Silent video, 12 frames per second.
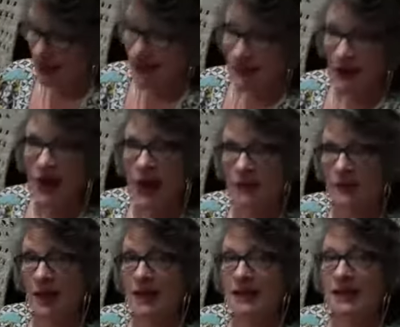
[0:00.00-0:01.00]
Now, I'm
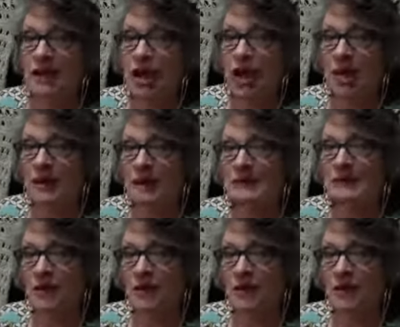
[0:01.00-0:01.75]
not going to comment